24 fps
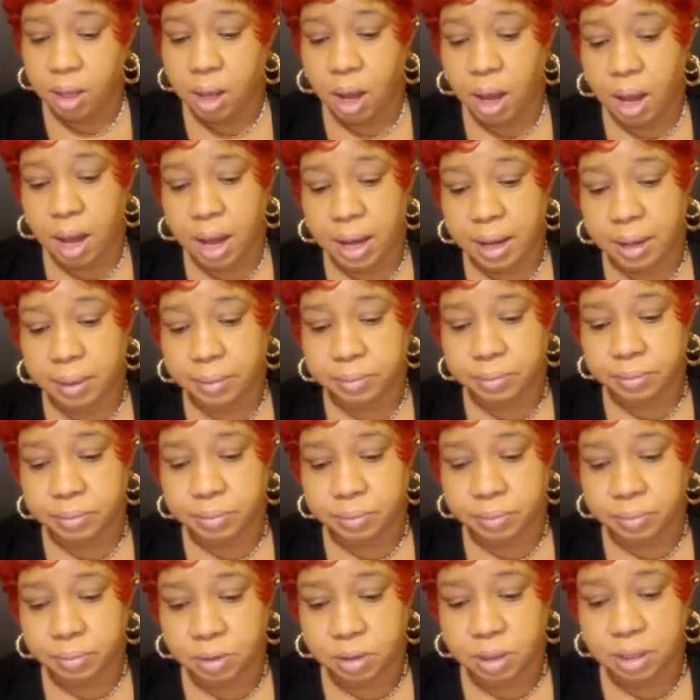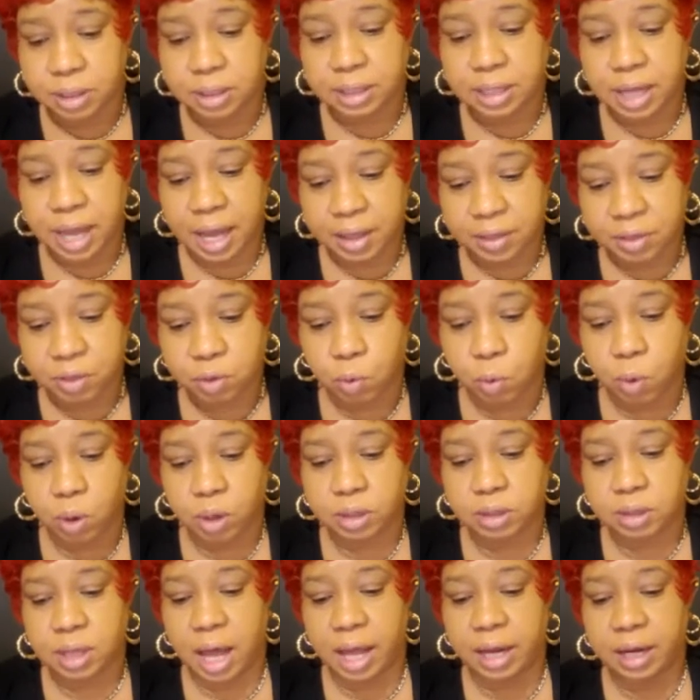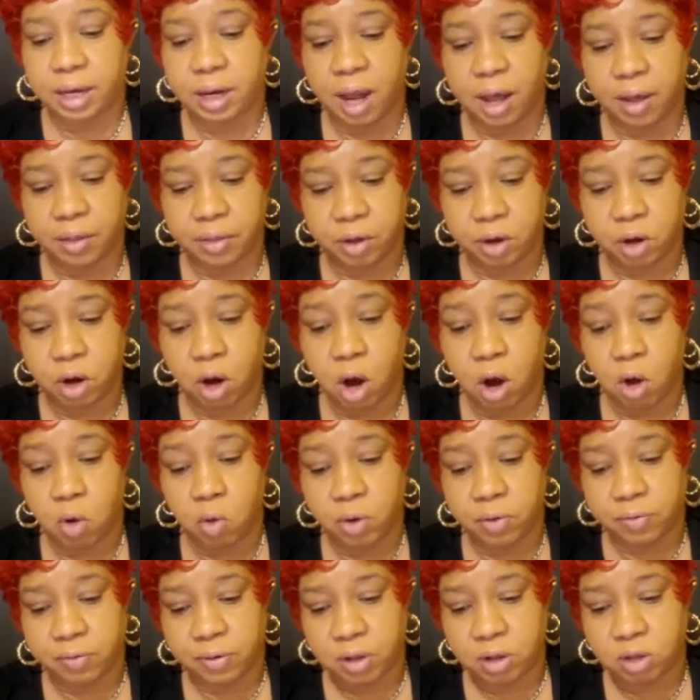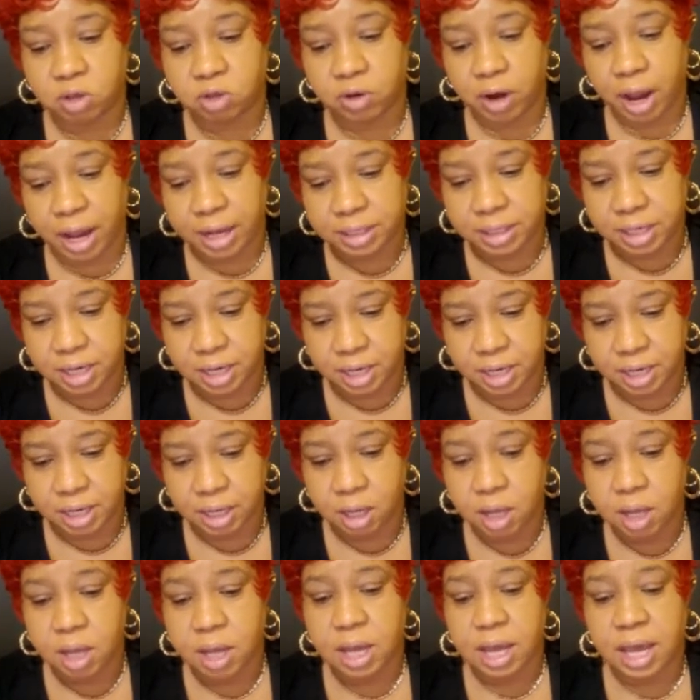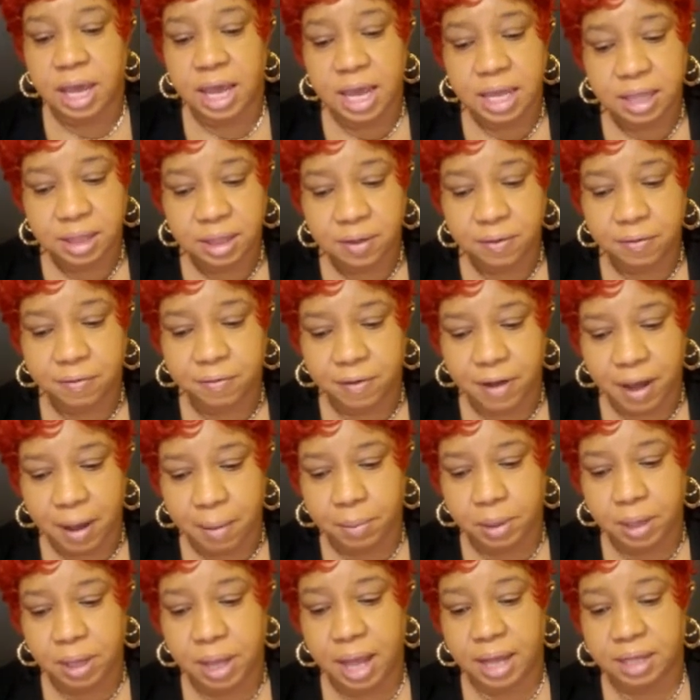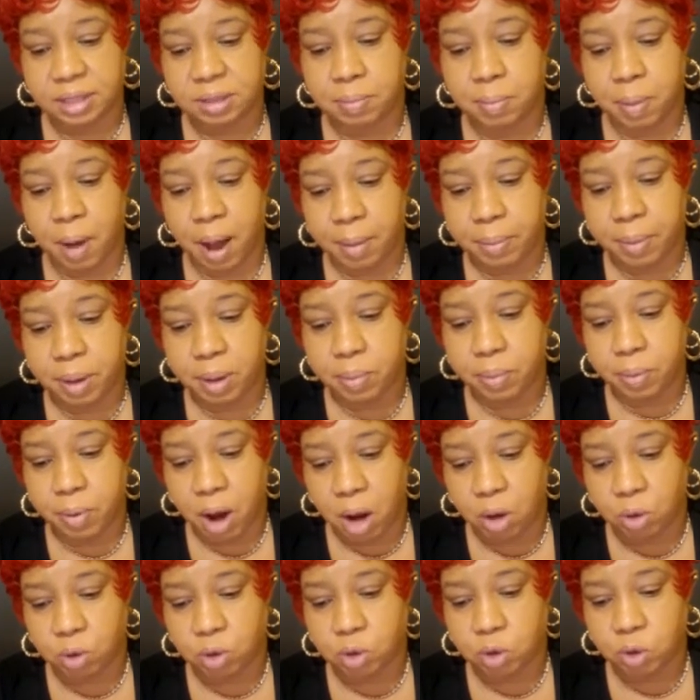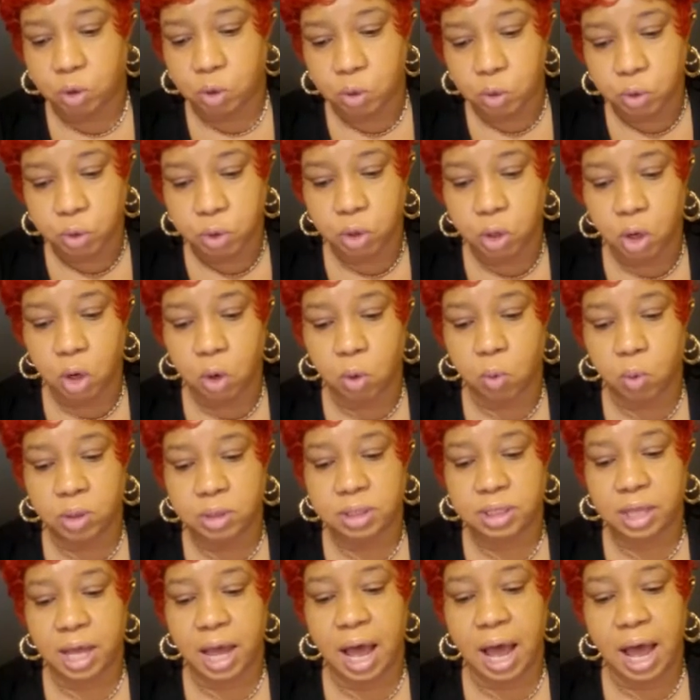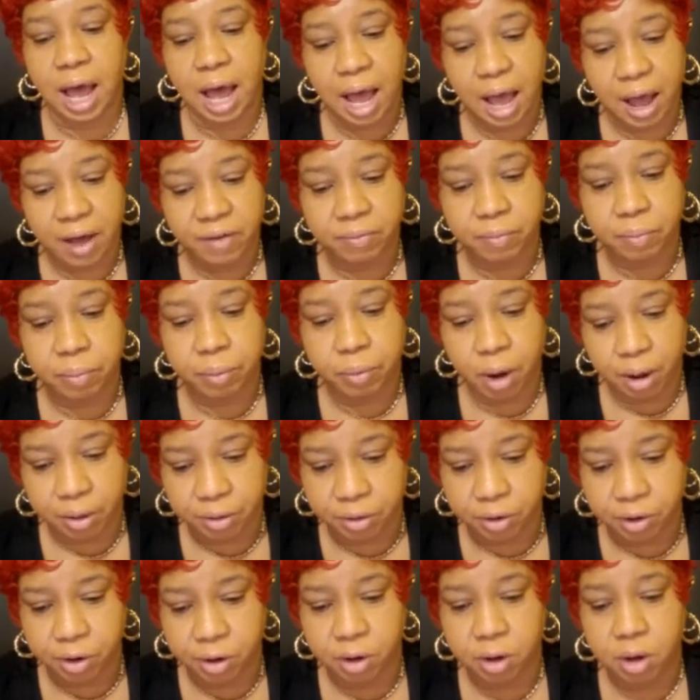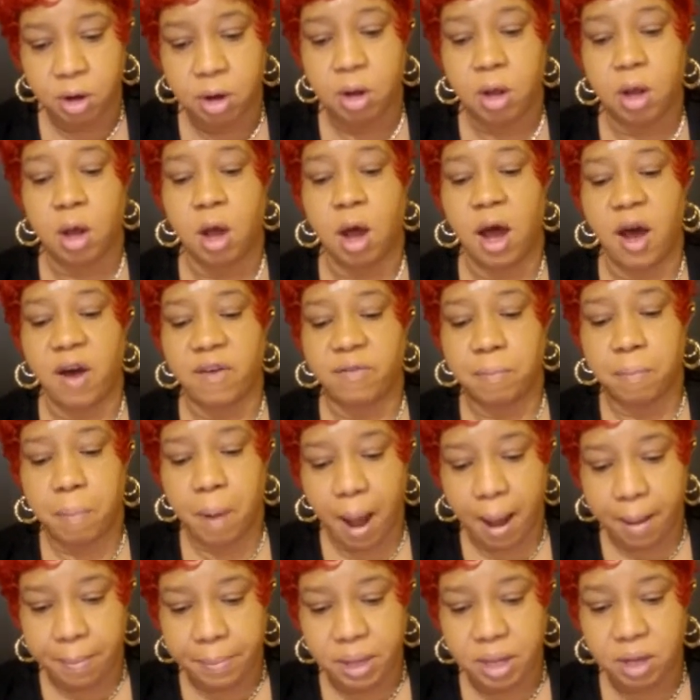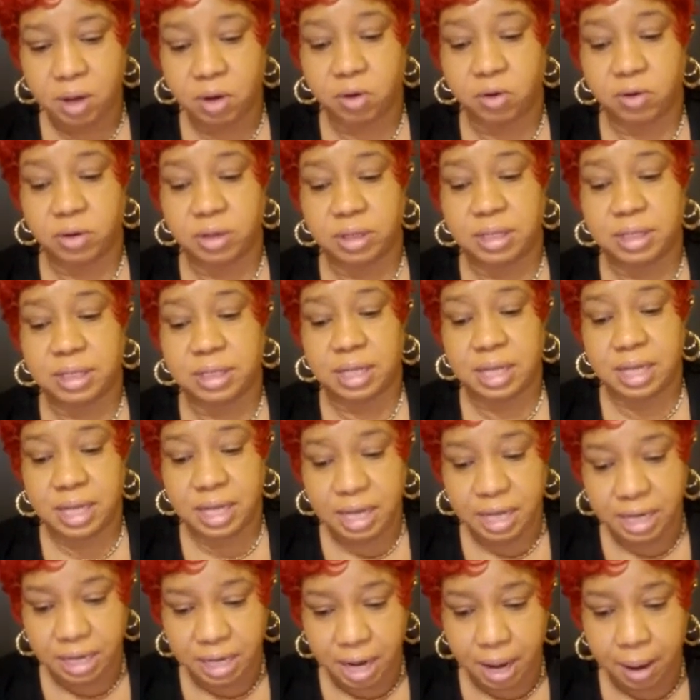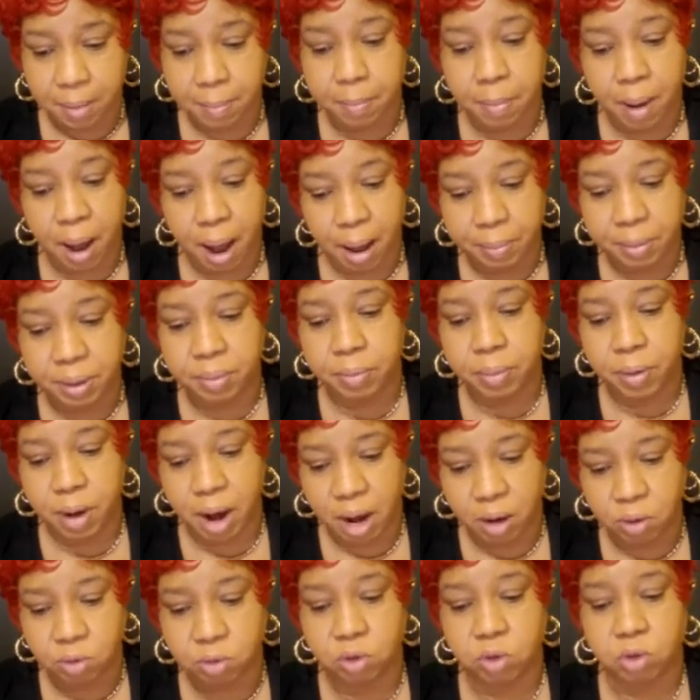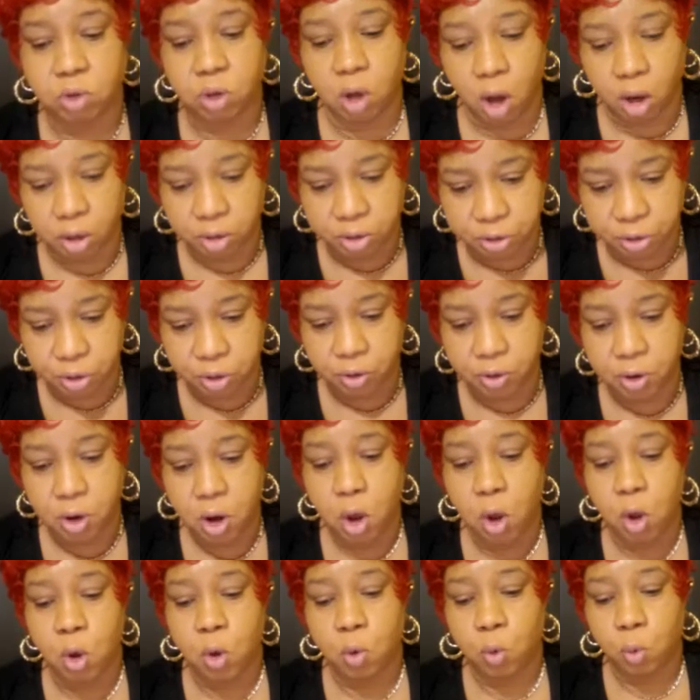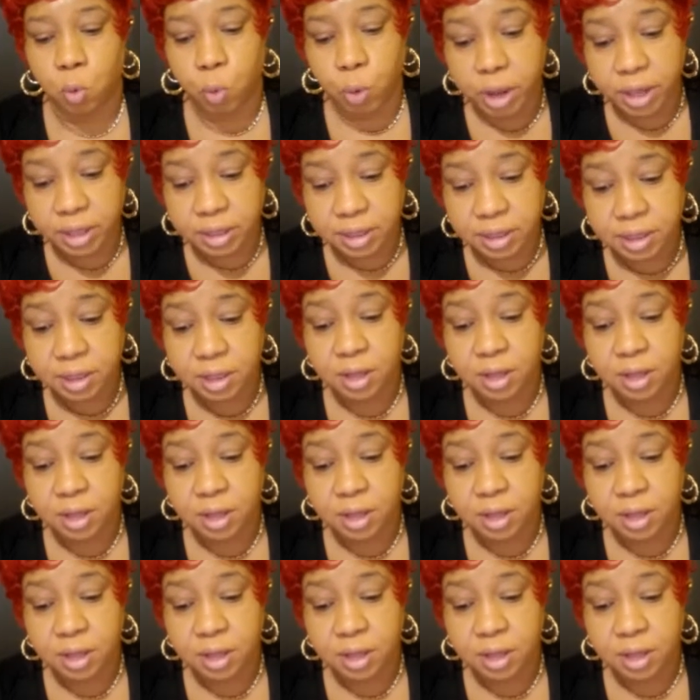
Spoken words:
The death was another horrific tragedy in the family, as Bobby Brown Jr. was the half-brother of Bobbi Kristina, Bobby Brown's daughter, with